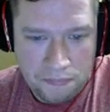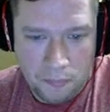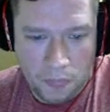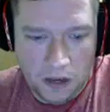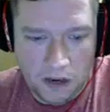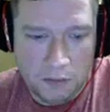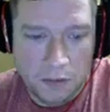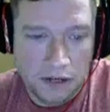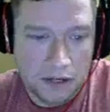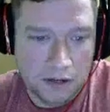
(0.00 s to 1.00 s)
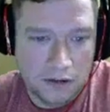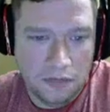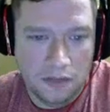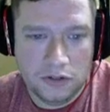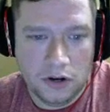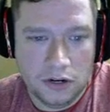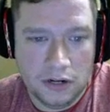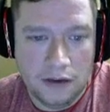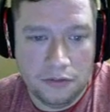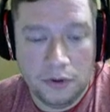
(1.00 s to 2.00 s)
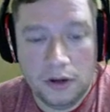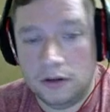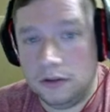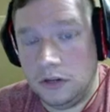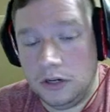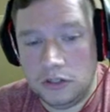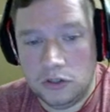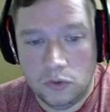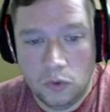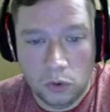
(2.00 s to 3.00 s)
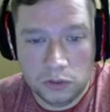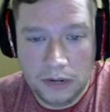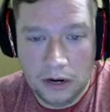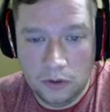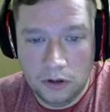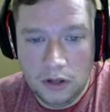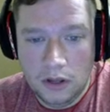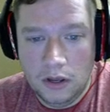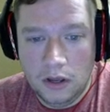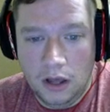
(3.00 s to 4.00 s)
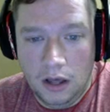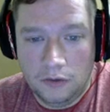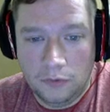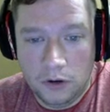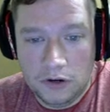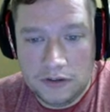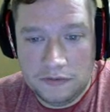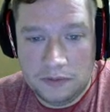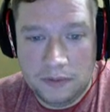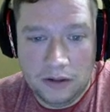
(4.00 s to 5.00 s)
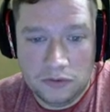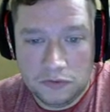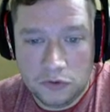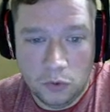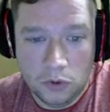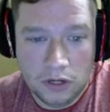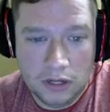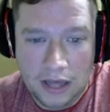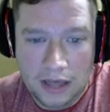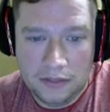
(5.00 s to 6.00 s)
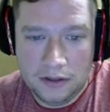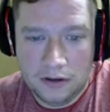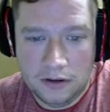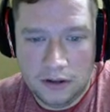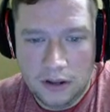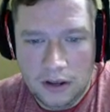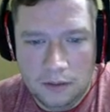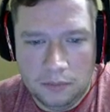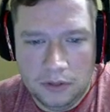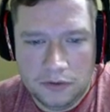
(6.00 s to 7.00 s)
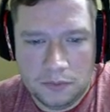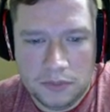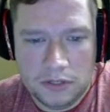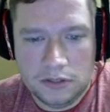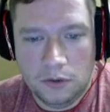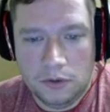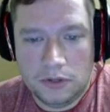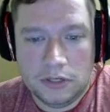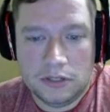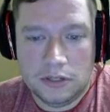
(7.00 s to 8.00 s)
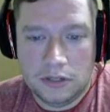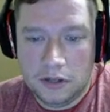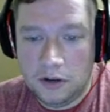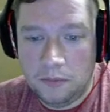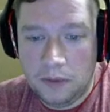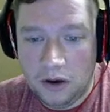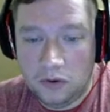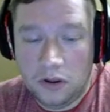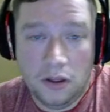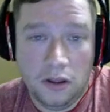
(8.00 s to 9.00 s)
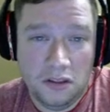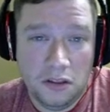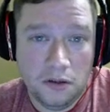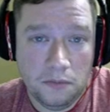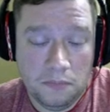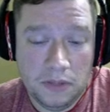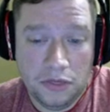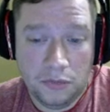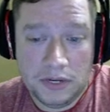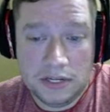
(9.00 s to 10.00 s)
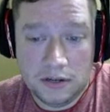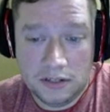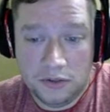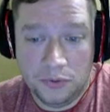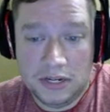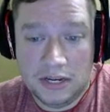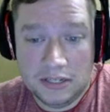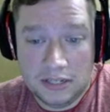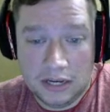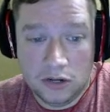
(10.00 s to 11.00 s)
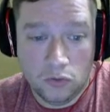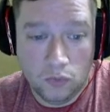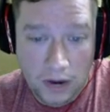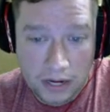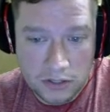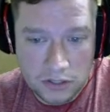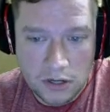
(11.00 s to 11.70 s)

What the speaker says: that. The Mach-E targeting to have 332 horsepower, 417 pounds of torque, and then I believe it's going to be 0 to 60 in about mid 3-second range.